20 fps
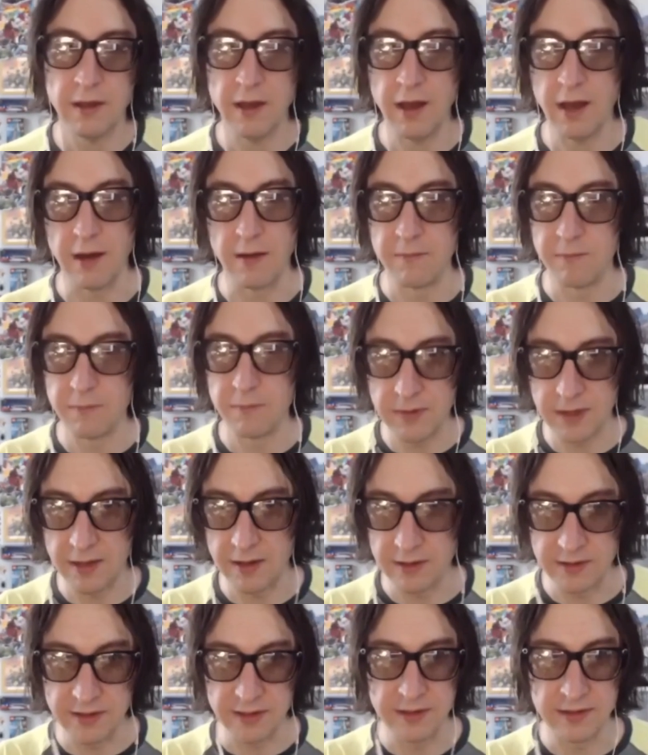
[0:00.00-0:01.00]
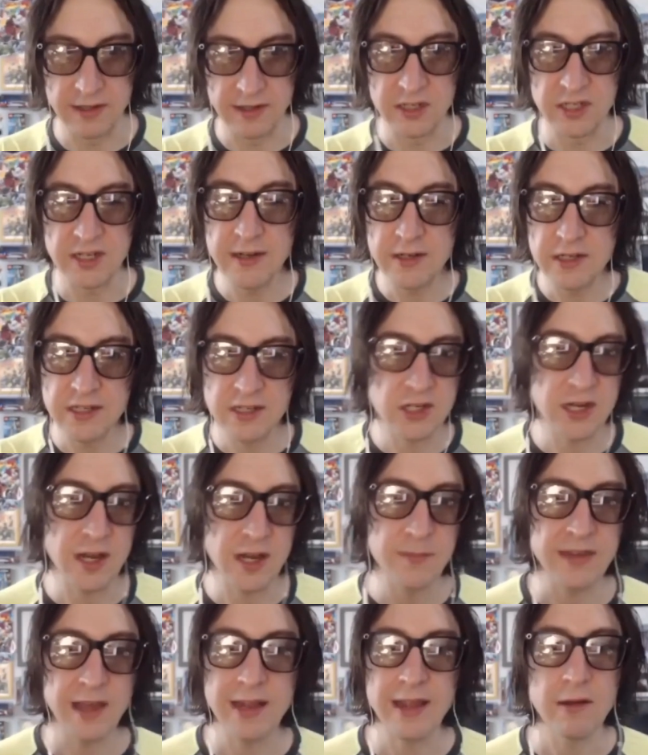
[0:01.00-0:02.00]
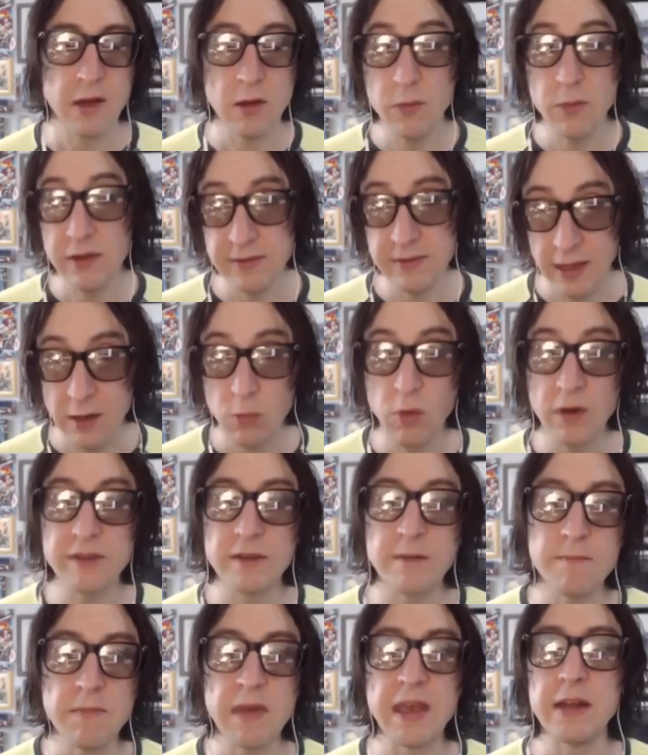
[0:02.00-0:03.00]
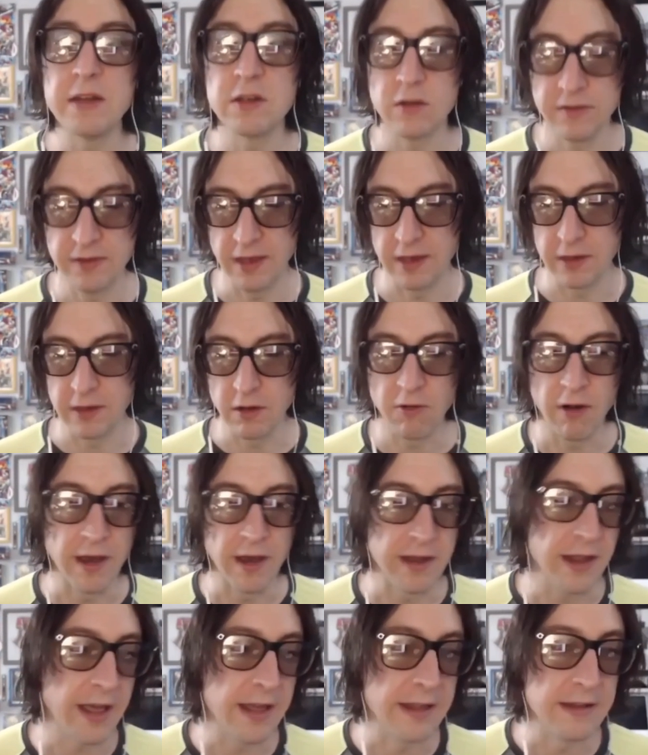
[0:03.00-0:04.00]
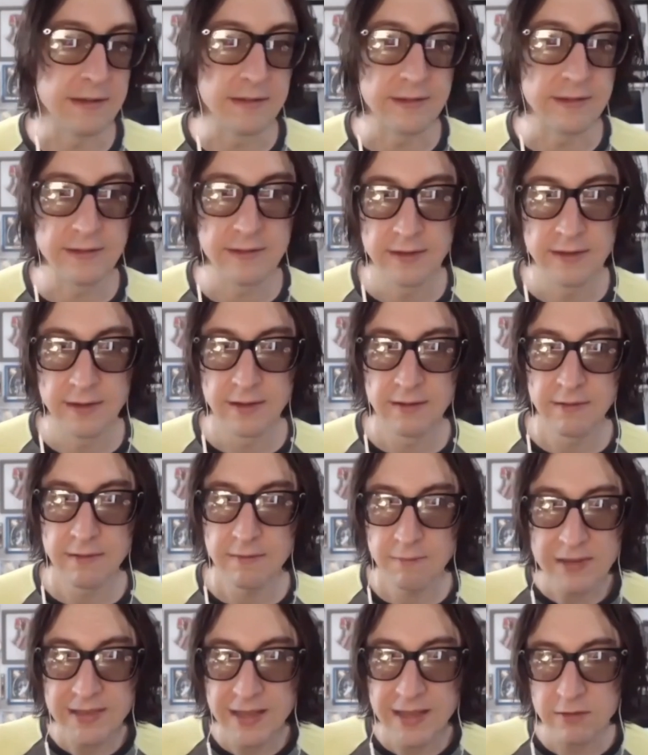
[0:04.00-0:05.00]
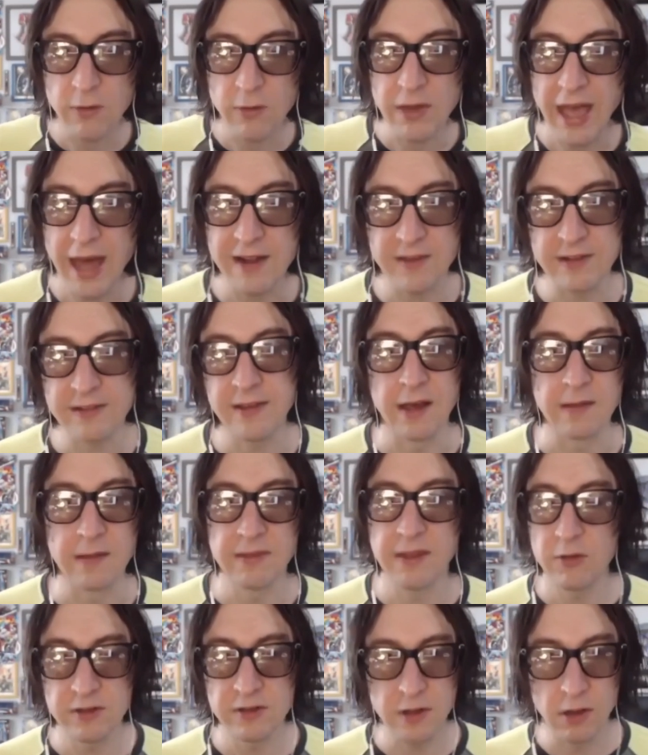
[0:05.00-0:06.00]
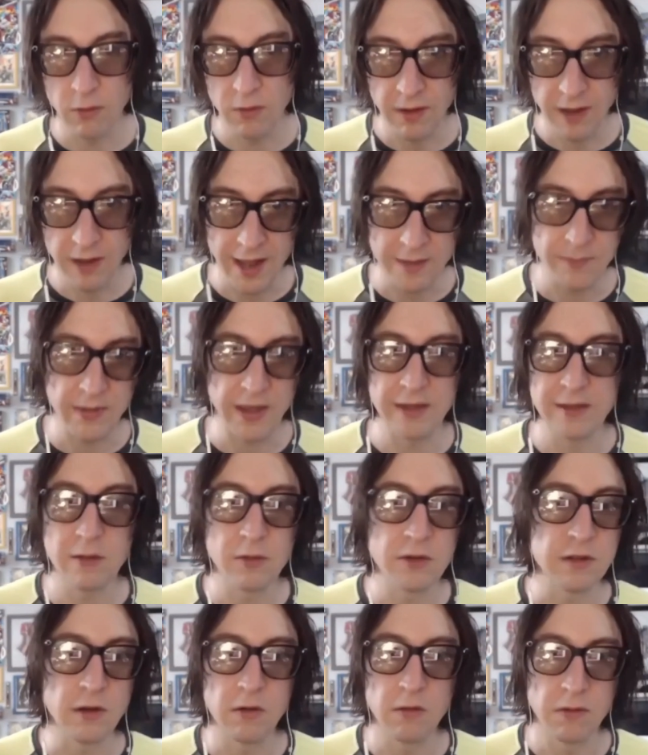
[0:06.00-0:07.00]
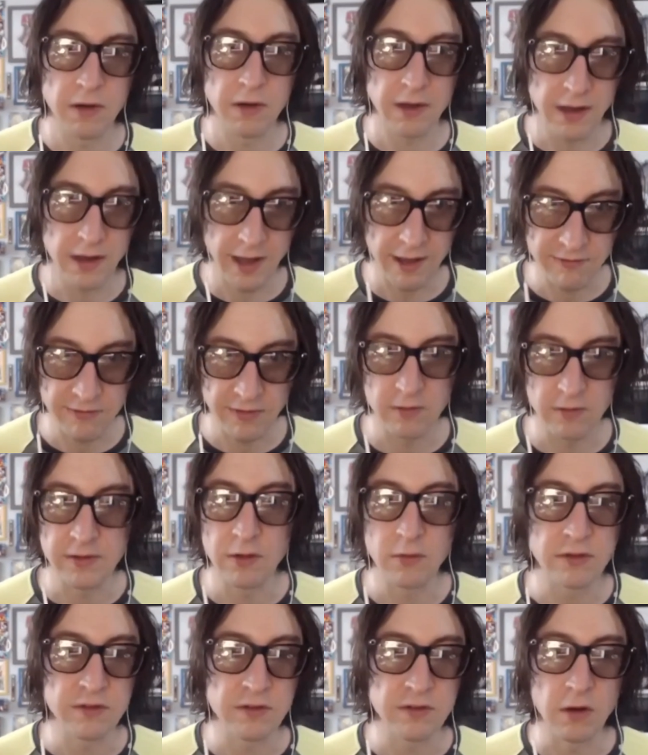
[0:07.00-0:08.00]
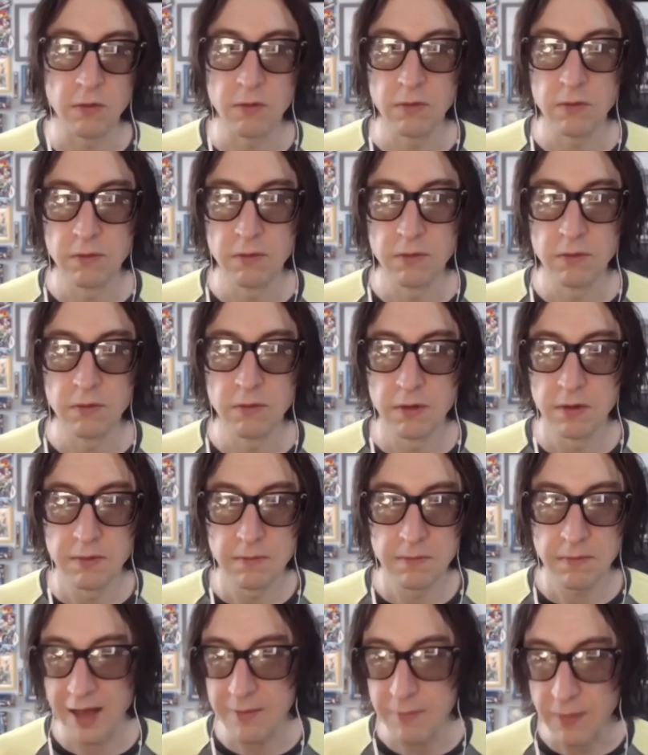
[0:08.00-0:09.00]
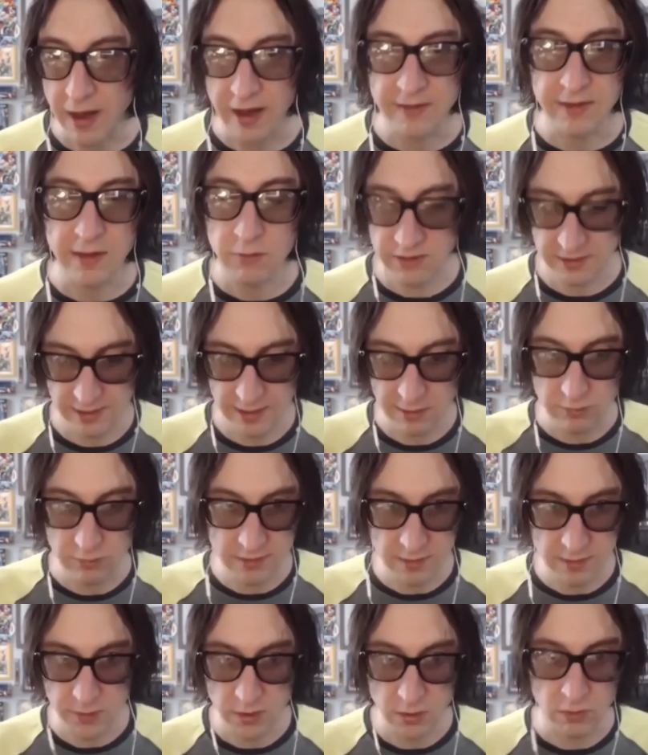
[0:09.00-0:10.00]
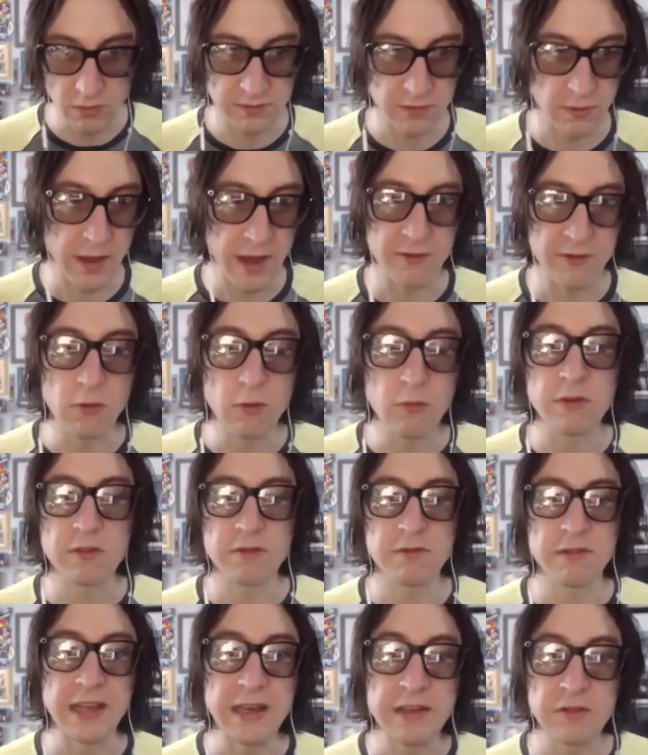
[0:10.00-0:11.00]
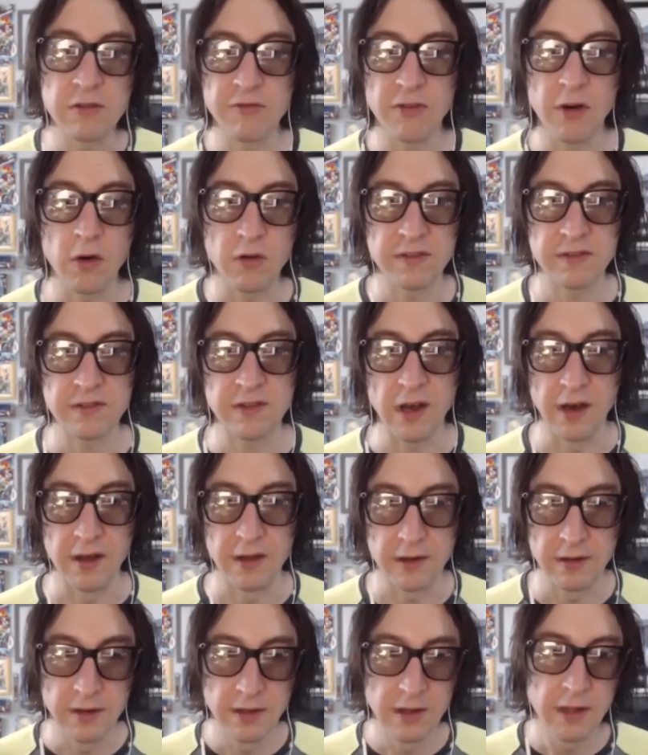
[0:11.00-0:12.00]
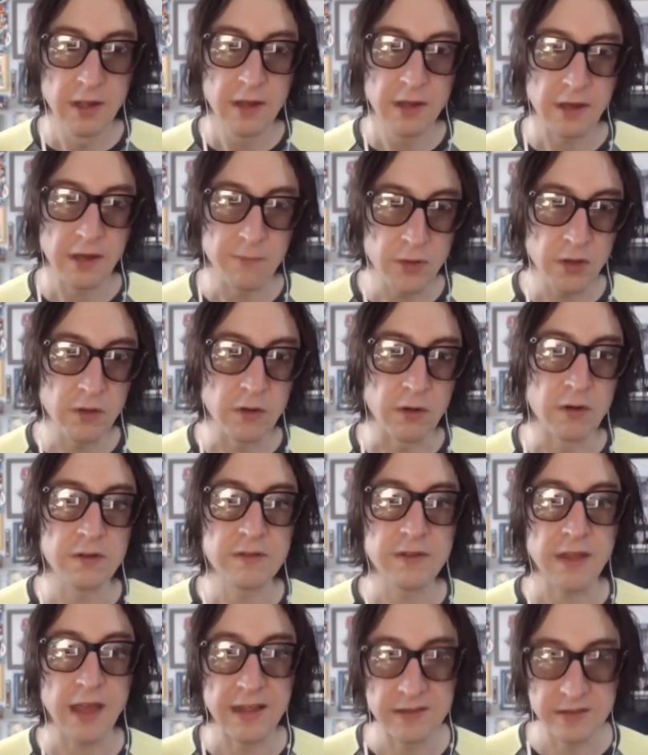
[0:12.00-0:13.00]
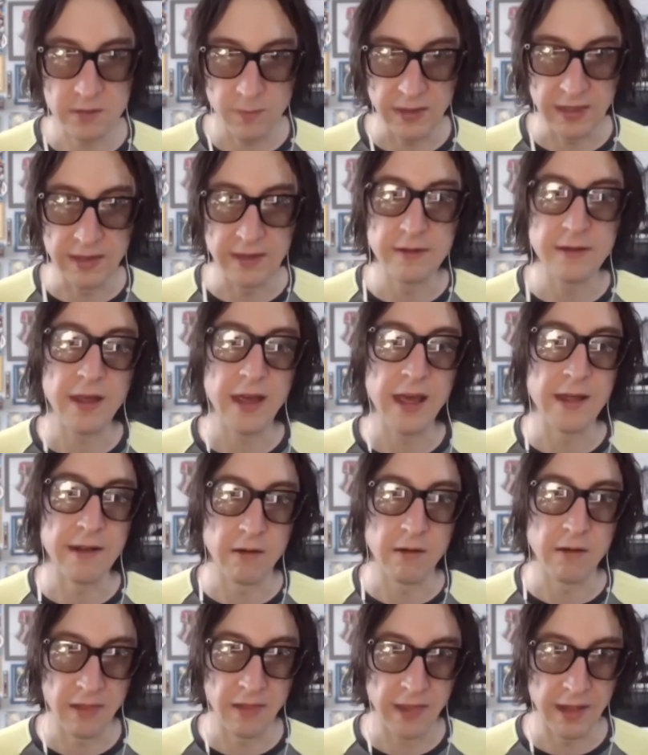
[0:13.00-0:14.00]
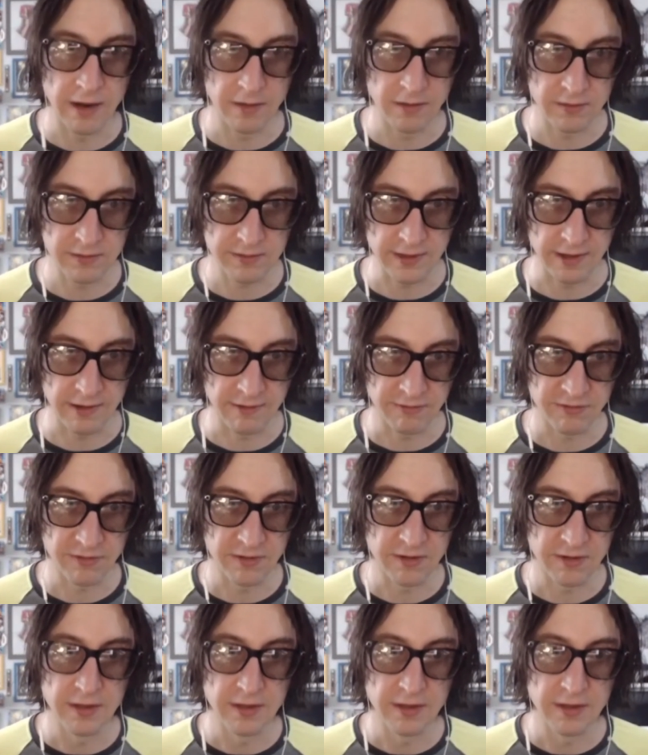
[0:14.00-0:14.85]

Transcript: the G chips. And it was a major thing. You're right. But that's all we had at the time. There was no iPad. There was no iPhone. There was no iPod. It was computers. So everyone was laser focused on computers and speed and all that other stuff.